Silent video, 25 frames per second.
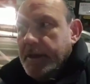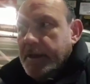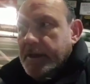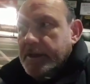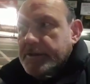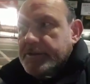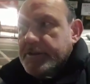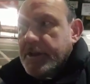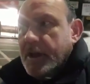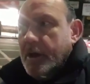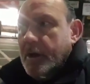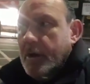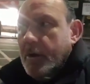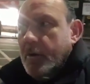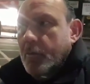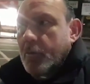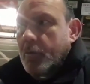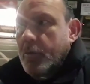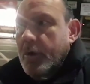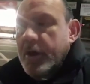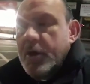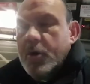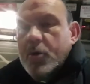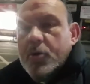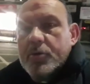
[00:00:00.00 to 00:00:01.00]
is that
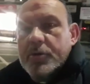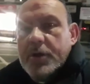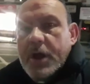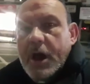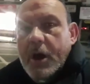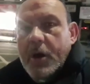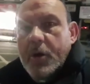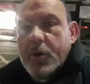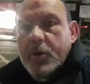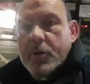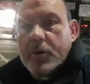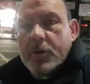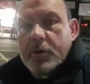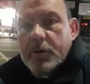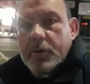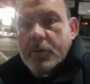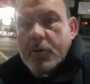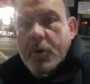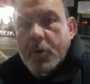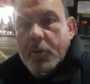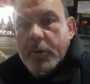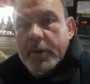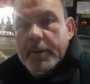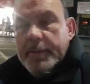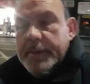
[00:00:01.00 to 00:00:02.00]
we all know
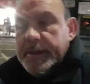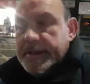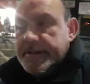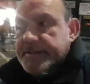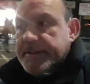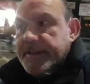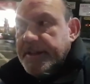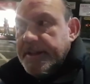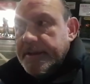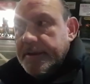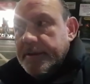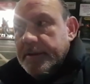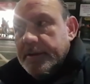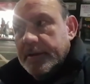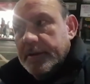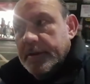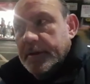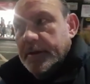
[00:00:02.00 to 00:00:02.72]
what we're missing,